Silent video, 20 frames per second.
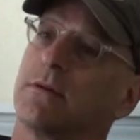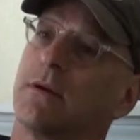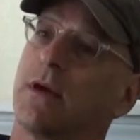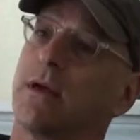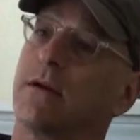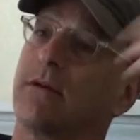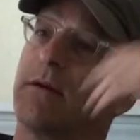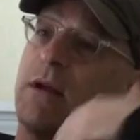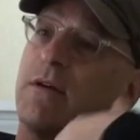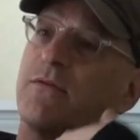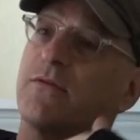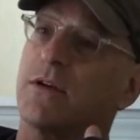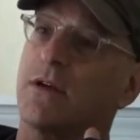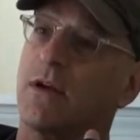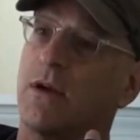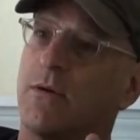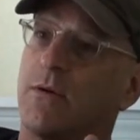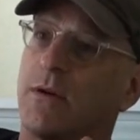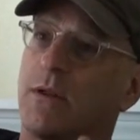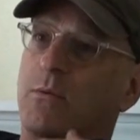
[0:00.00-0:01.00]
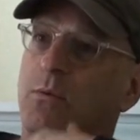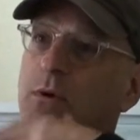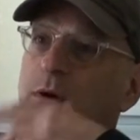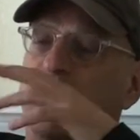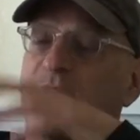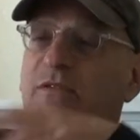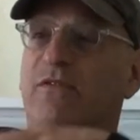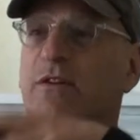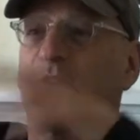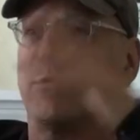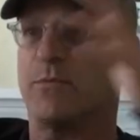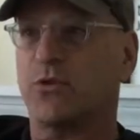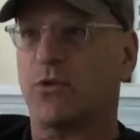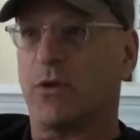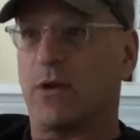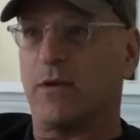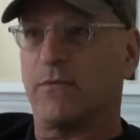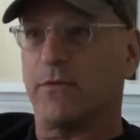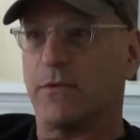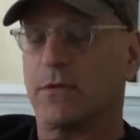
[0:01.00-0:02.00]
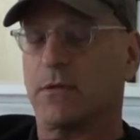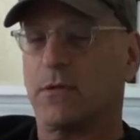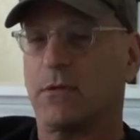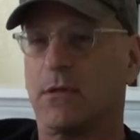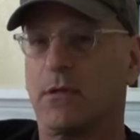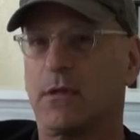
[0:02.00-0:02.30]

I don't have to go anywhere, the film travels.